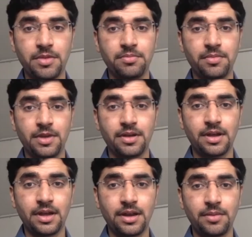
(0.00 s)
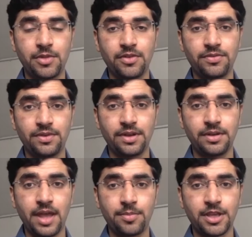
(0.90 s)
a number of
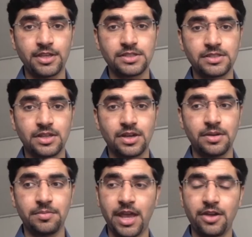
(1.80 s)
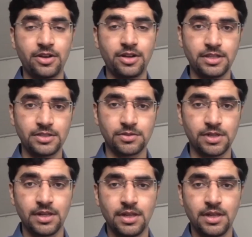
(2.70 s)
applications back on Earth as well.